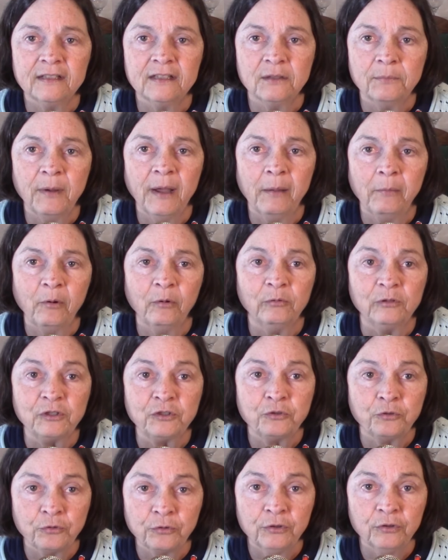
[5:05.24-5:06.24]
in the Bible was
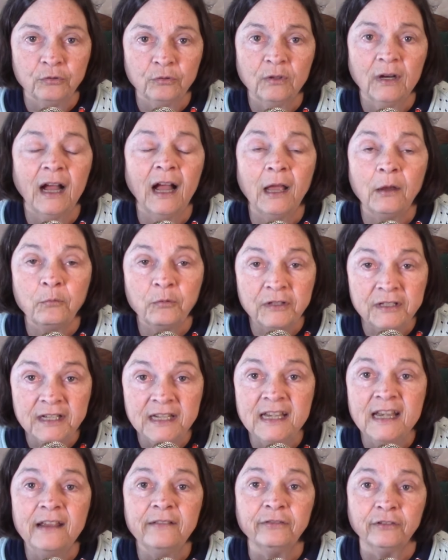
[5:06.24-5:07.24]
true, I would
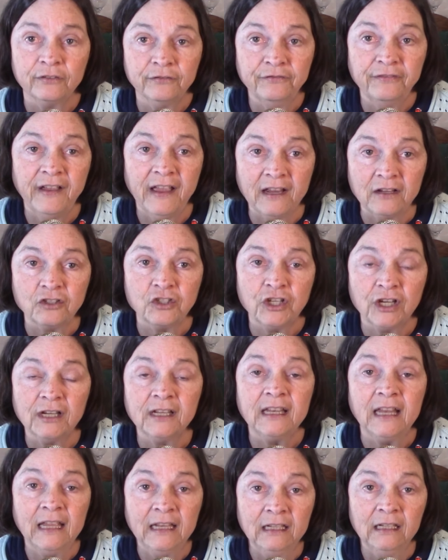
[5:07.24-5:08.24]
never
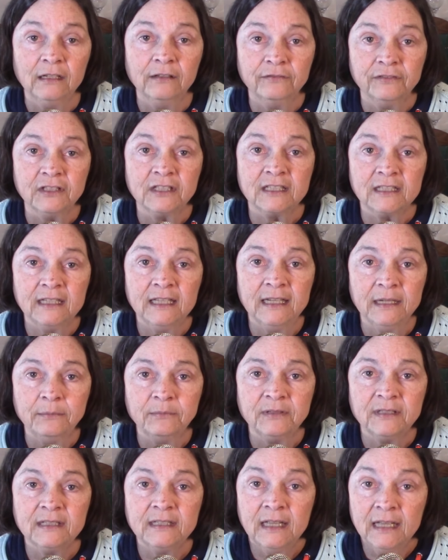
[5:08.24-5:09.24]
fact-check any of its
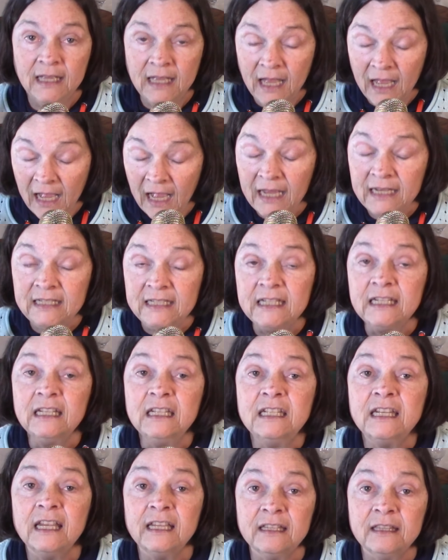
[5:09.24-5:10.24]
claims. I did
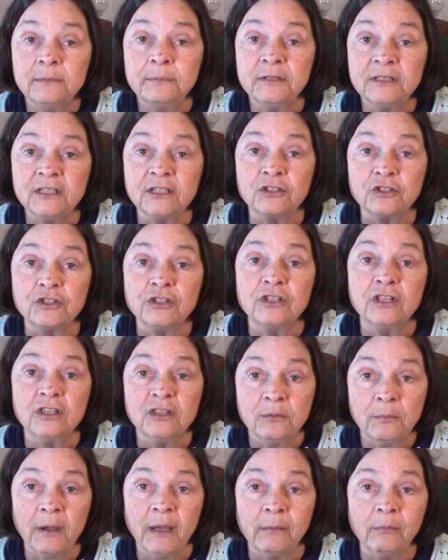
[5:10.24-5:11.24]
take the position that
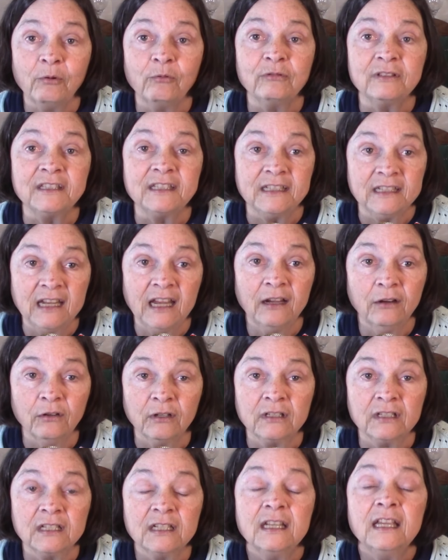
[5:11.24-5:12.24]
the Bible was
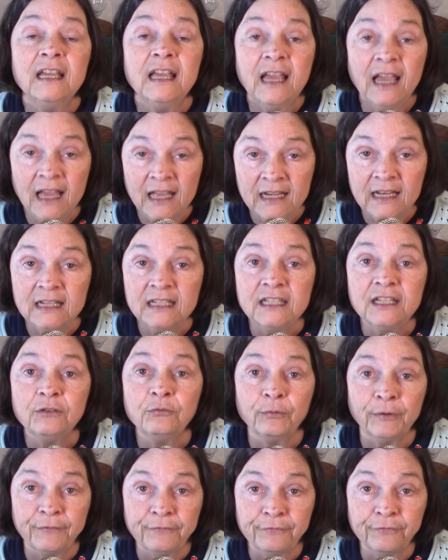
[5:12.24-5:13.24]
inerrant, and I did
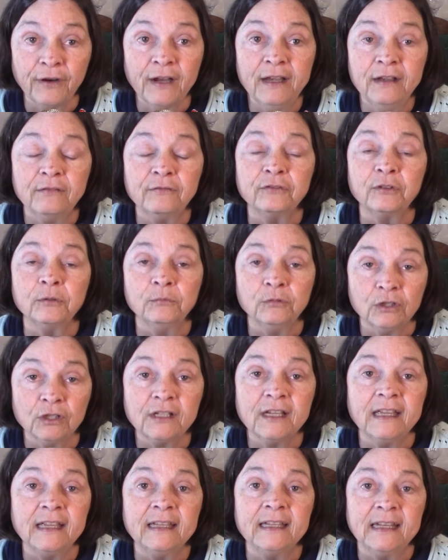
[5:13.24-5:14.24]
refrain from
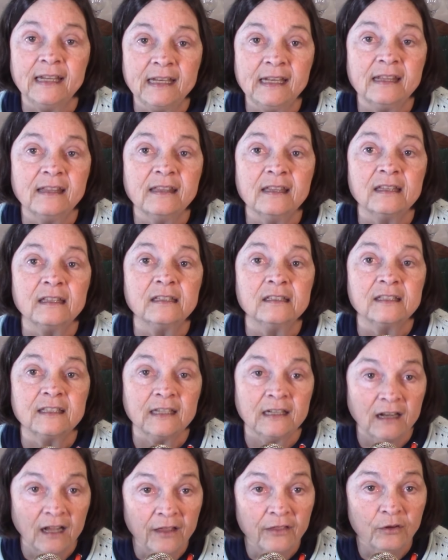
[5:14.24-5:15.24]
looking at anything that
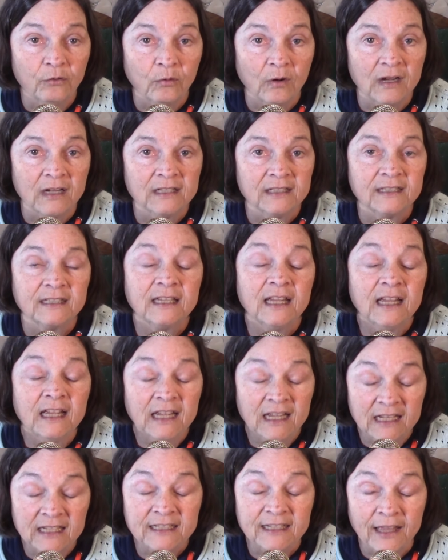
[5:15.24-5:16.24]
said otherwise,
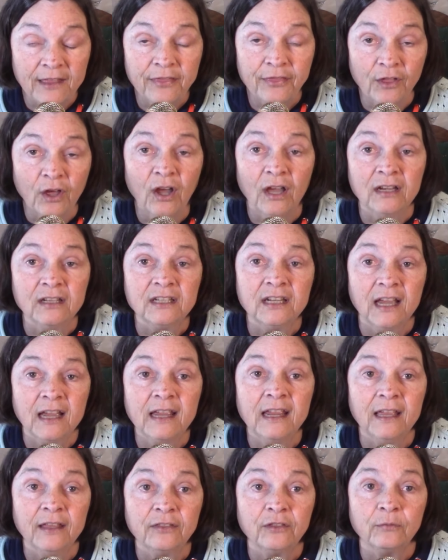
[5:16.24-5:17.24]
as I thought I
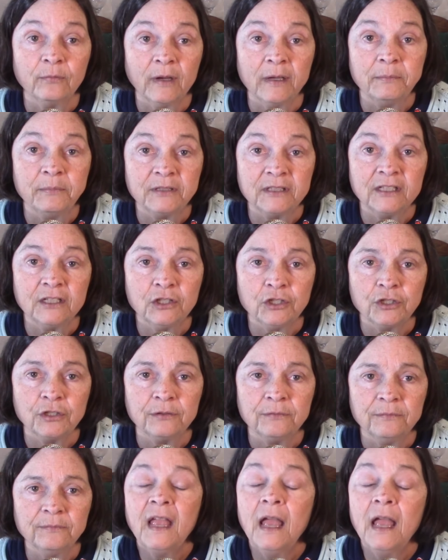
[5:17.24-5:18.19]
had the right position.